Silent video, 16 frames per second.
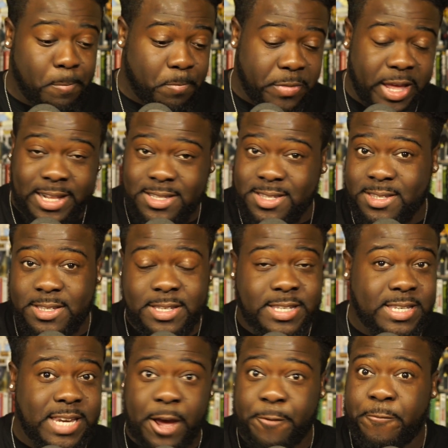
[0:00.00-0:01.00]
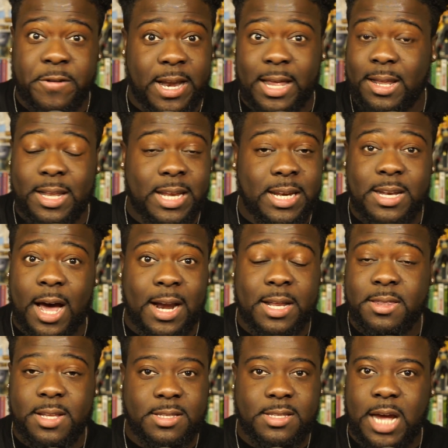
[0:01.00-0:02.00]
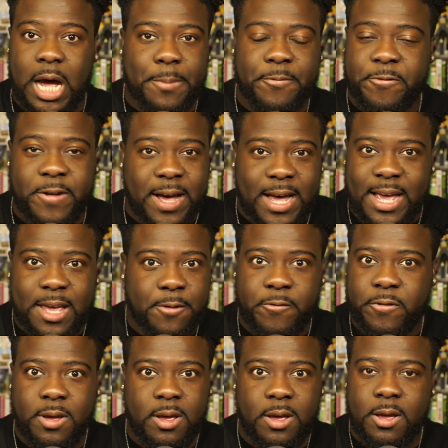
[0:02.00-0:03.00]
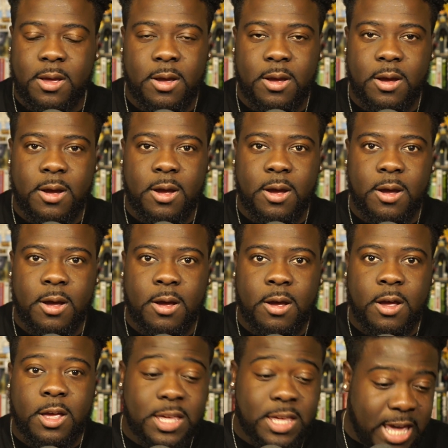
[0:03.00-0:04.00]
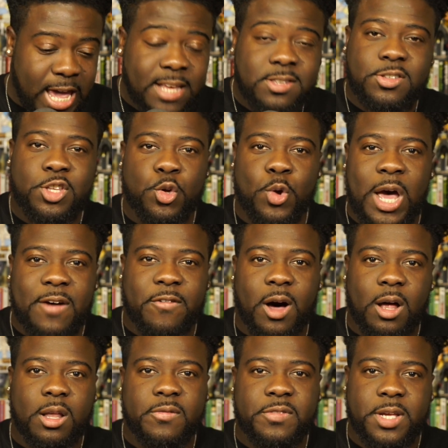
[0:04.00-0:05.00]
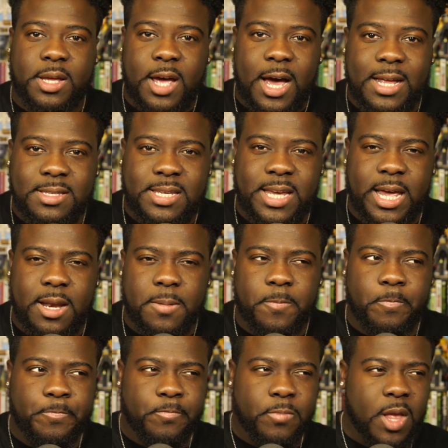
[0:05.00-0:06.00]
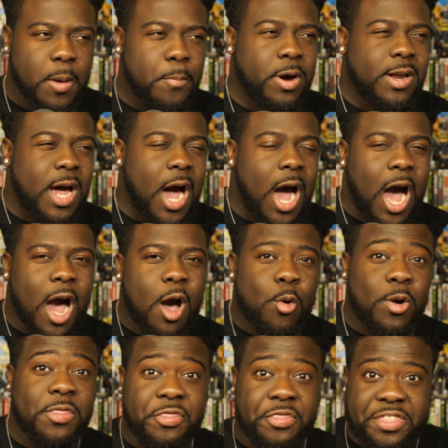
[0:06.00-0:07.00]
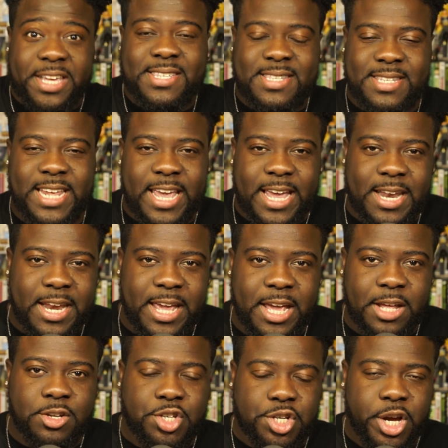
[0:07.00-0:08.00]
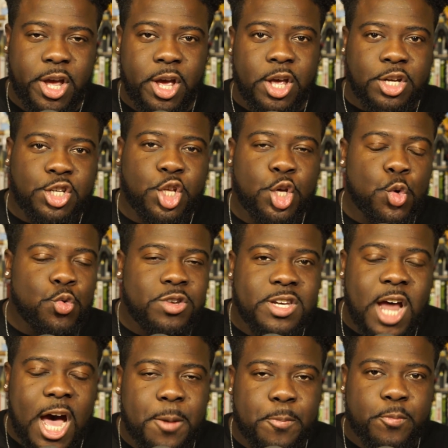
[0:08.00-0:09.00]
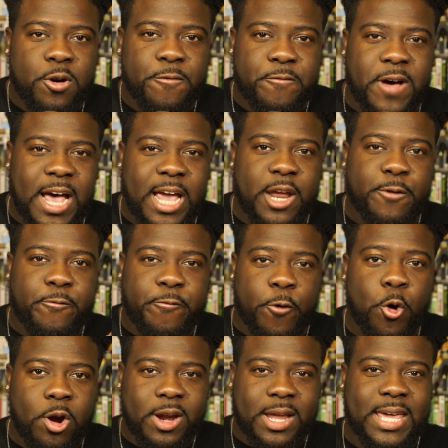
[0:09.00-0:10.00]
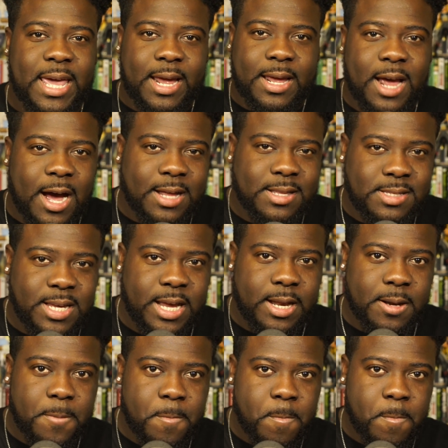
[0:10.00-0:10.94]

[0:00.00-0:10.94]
it's definitely not in the top 5. Yes, you have all of the content, but how in this day and age do you not provide 4K content?